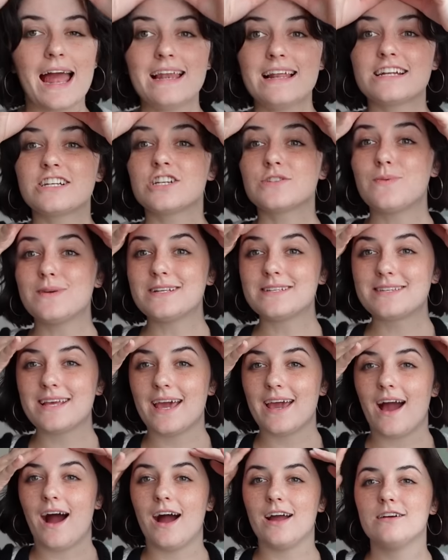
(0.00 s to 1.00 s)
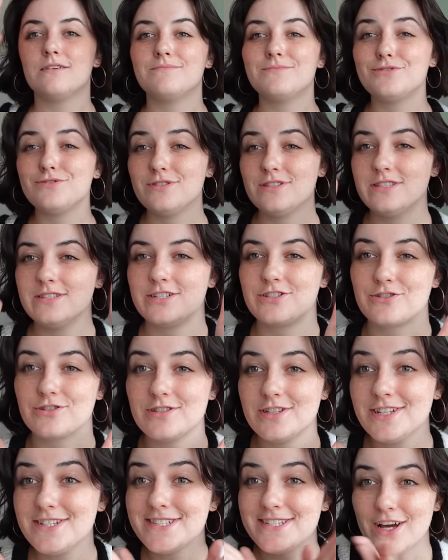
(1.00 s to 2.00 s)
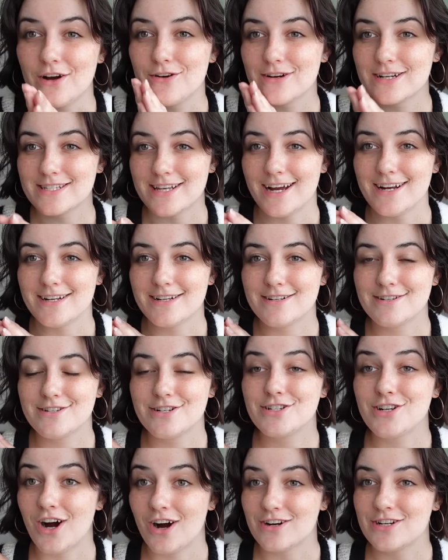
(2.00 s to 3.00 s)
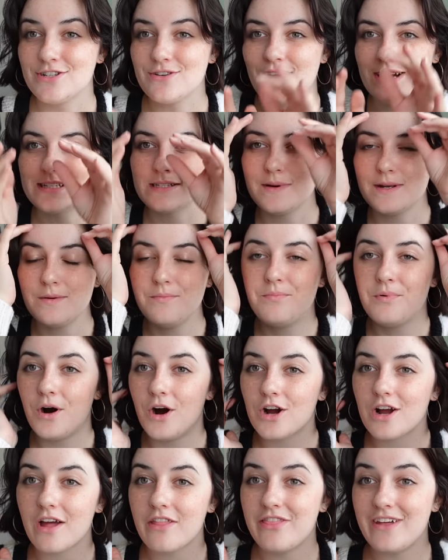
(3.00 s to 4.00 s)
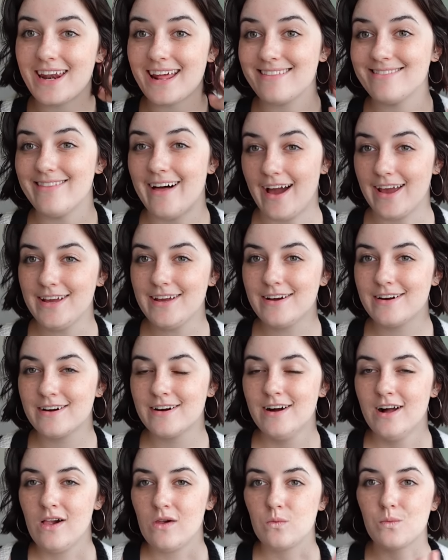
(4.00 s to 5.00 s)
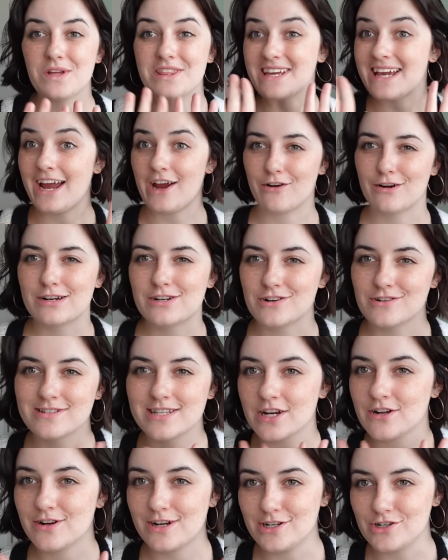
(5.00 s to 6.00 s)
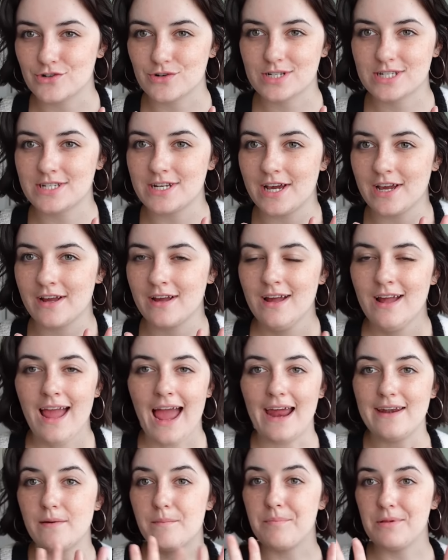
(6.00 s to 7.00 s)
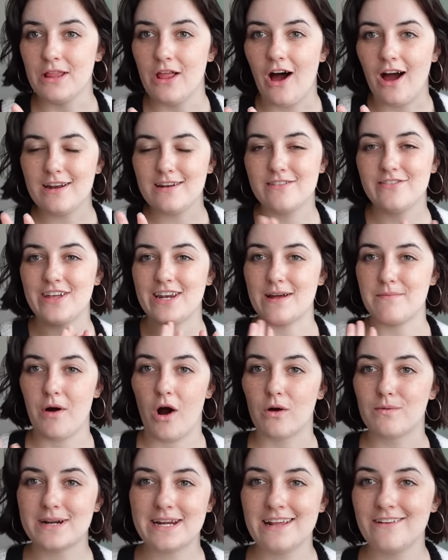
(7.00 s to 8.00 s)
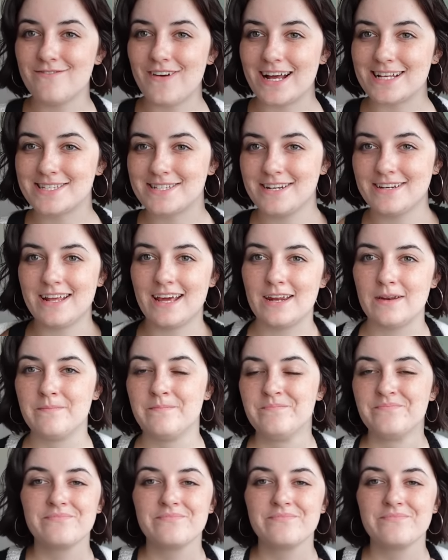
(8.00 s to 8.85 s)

And I just want to say, I am literally so excited to talk to you guys about a book that I like, with characters that are interesting and a plot that I'm already invested in,